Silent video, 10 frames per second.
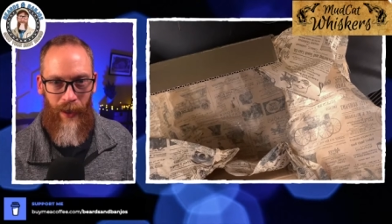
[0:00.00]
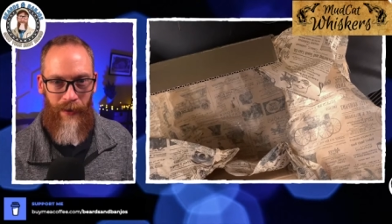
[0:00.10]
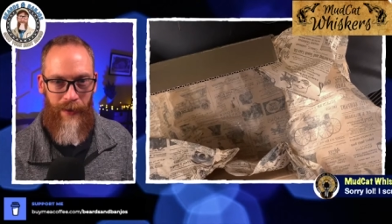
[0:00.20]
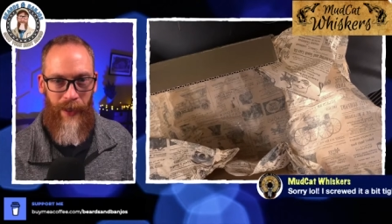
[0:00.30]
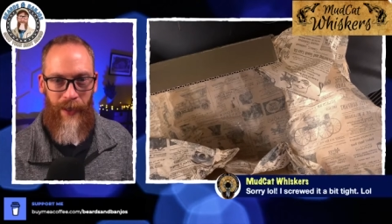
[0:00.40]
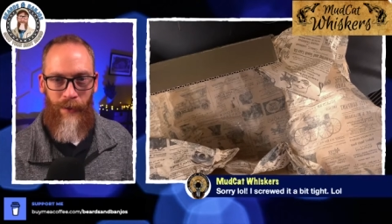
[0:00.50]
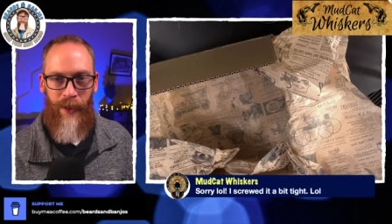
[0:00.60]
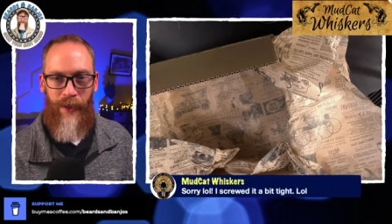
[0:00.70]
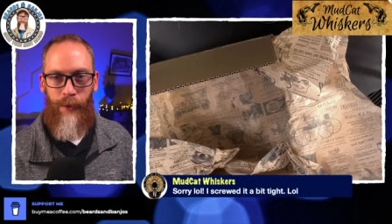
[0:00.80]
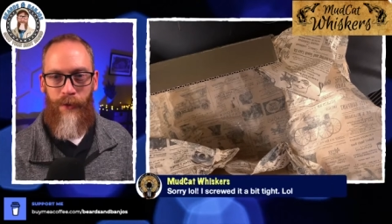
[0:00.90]
Yeah, I don't
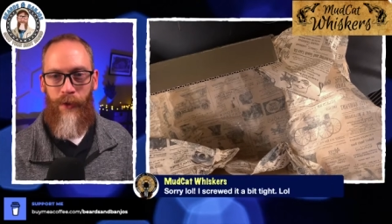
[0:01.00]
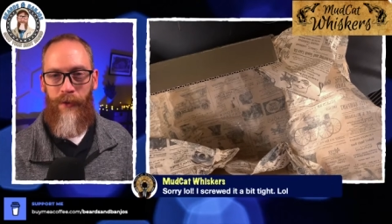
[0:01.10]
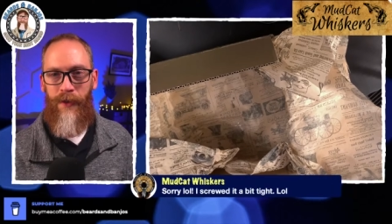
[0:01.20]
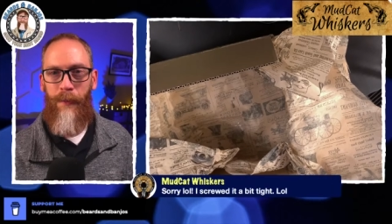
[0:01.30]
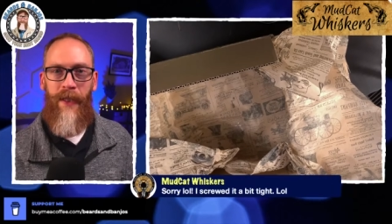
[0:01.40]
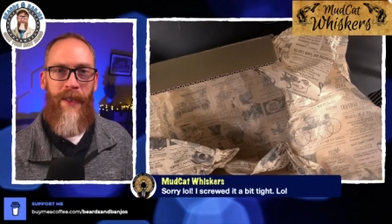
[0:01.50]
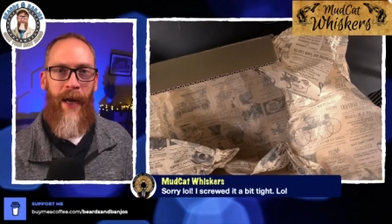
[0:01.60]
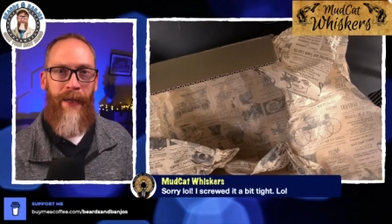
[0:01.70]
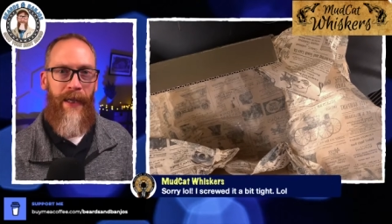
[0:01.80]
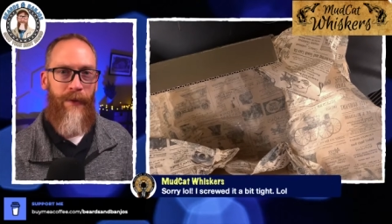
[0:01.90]
think you screwed it a bit
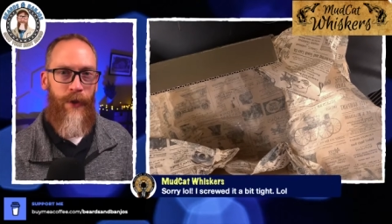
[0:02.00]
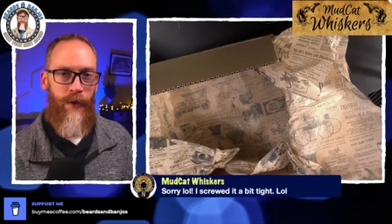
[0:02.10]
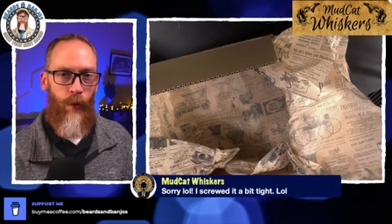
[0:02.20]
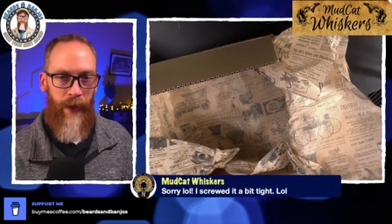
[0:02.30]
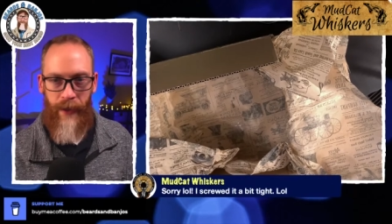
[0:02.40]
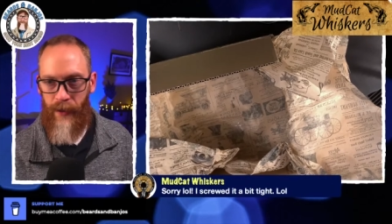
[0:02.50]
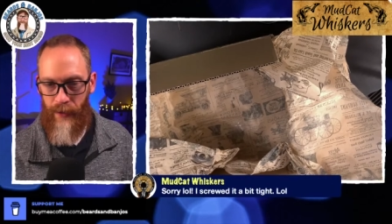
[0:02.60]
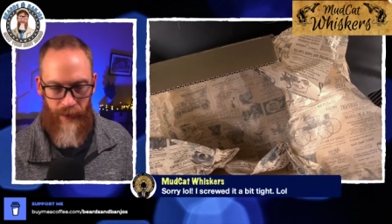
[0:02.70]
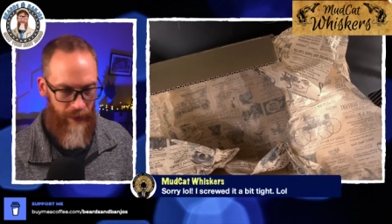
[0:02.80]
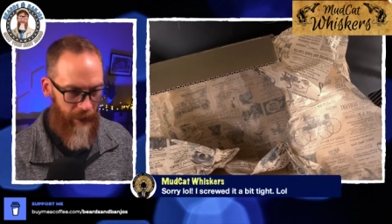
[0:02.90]
tight. I was just weak.
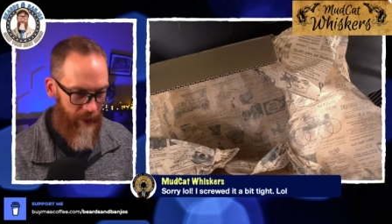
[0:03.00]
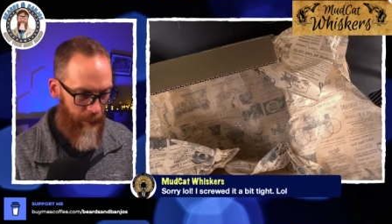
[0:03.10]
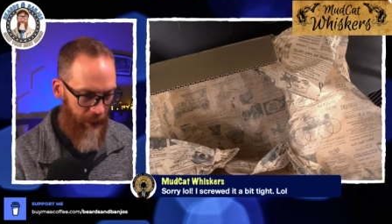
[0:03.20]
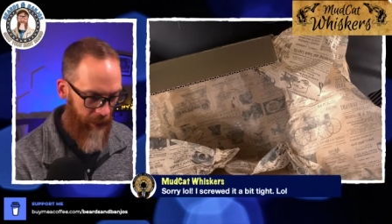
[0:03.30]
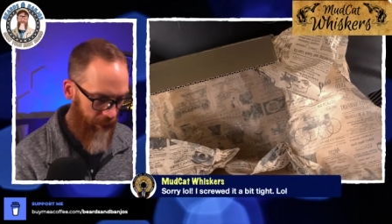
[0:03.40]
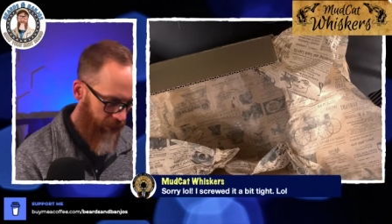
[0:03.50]
It's me.